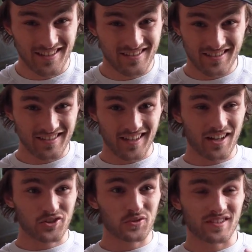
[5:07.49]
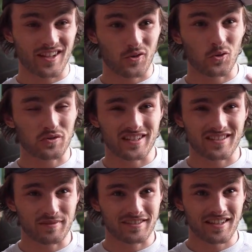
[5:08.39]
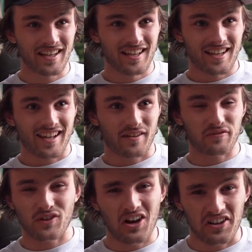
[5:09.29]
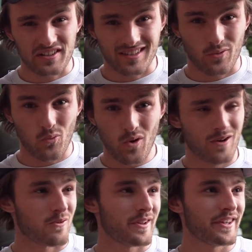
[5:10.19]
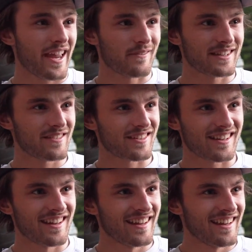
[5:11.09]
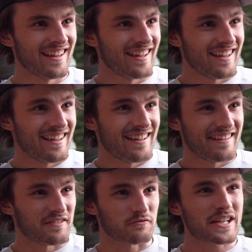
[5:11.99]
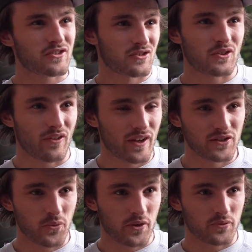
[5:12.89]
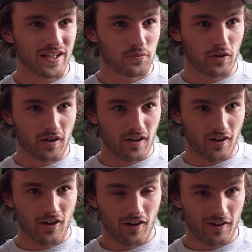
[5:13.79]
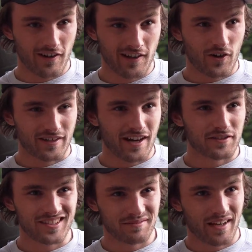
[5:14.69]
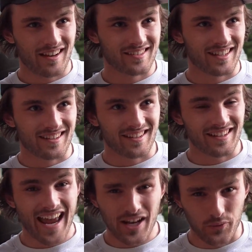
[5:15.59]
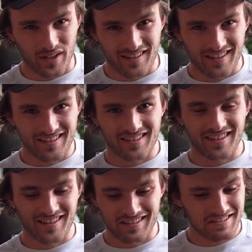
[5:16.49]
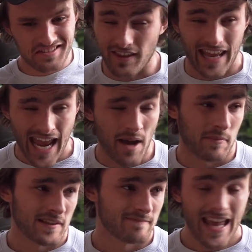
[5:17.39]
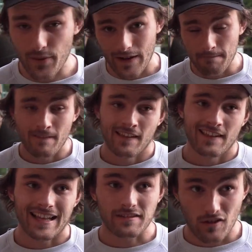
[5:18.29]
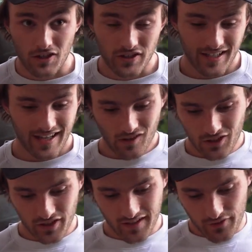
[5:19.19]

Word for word: It's it kind of shows us that our whole system is kind of flawed. It's like whoa, you can't really even reach certain things you want to reach with our our, our, our entire system kind of like is inadequate. It's, it's damn. Anyway, that's logic and logic.